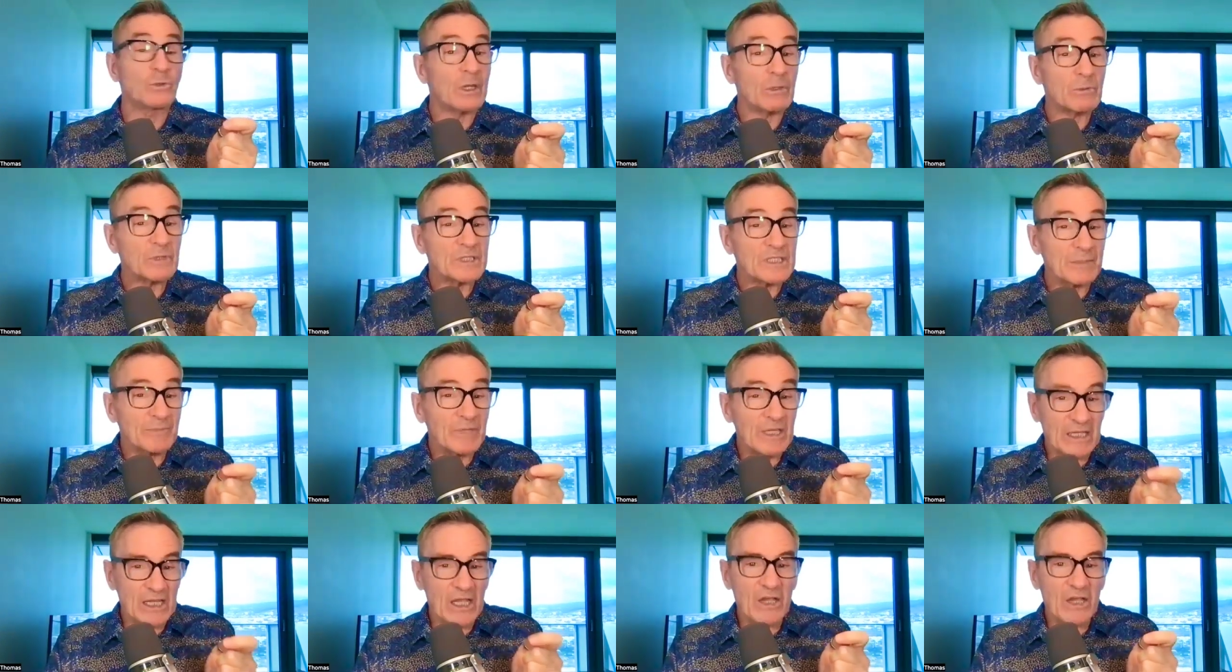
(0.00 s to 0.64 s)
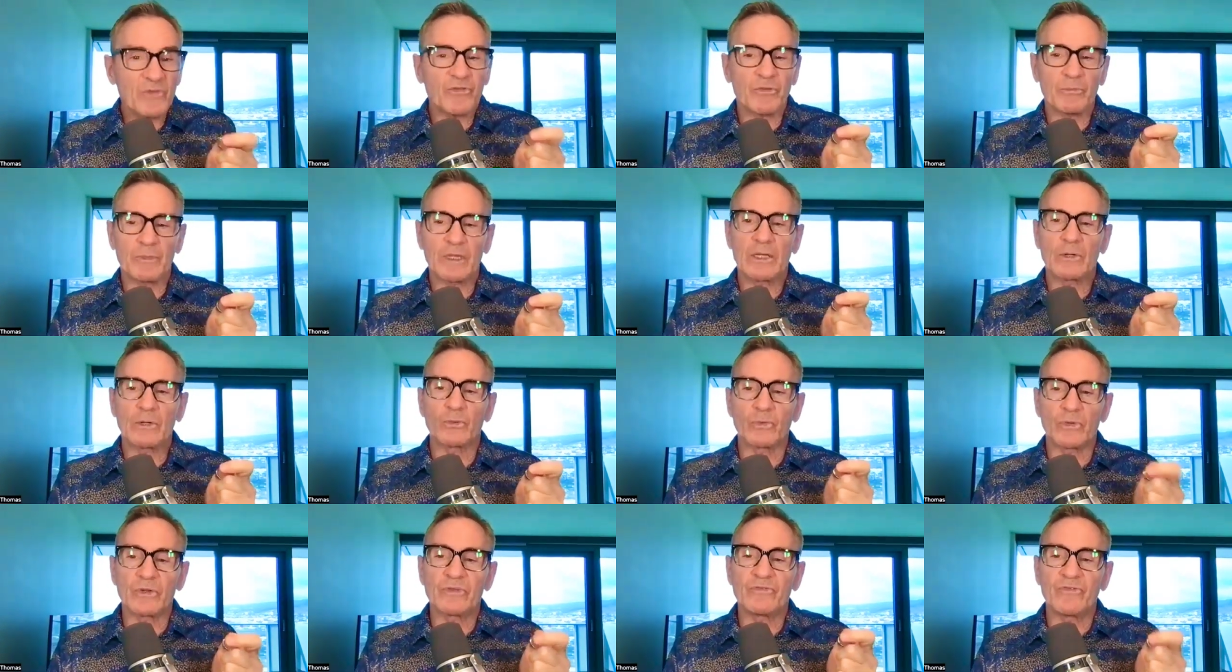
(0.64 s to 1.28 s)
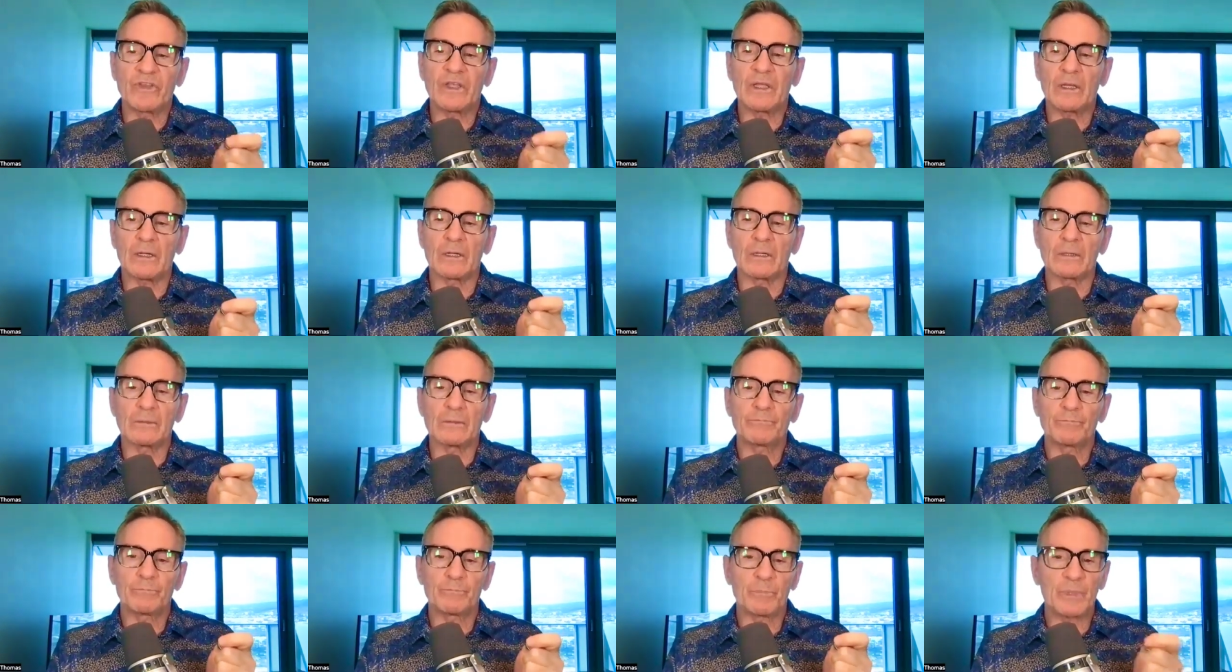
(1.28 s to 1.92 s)
was something there for me to
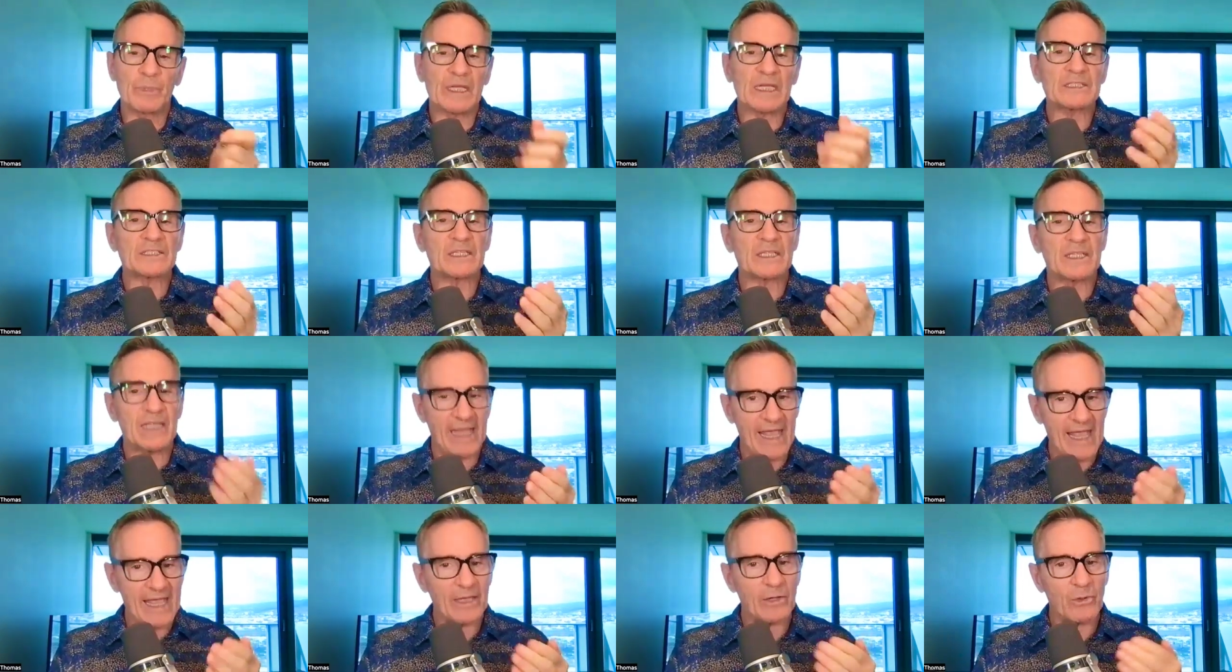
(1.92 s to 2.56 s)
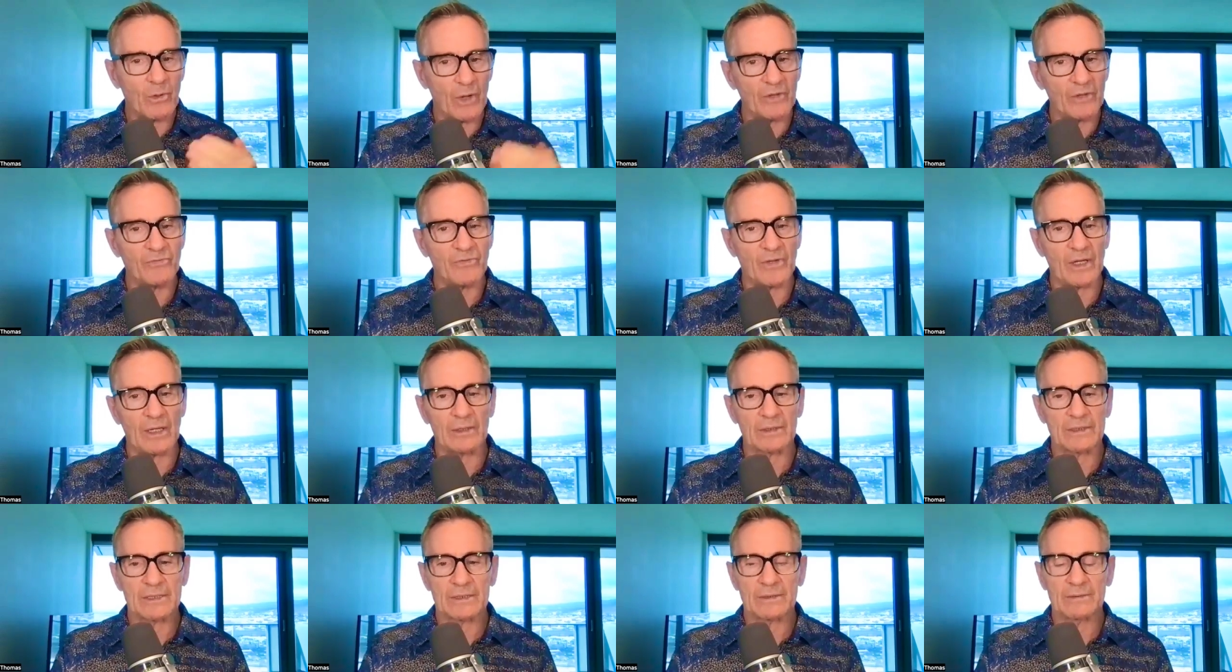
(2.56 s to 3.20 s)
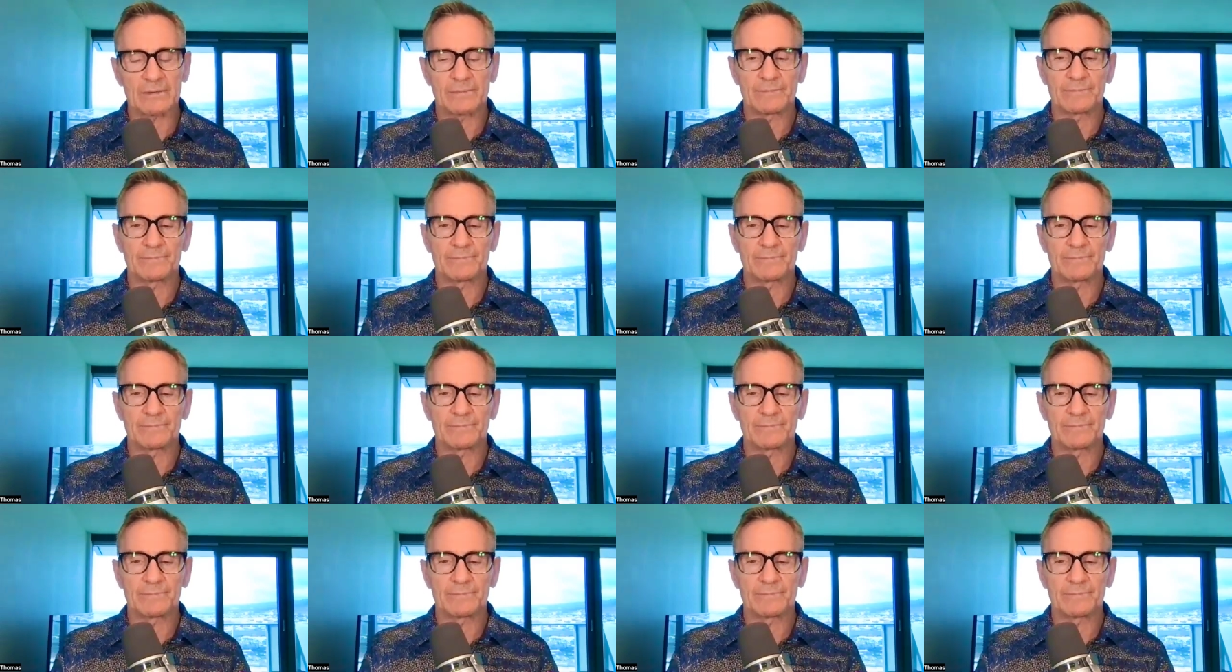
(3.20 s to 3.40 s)
reveal because of the anger I felt.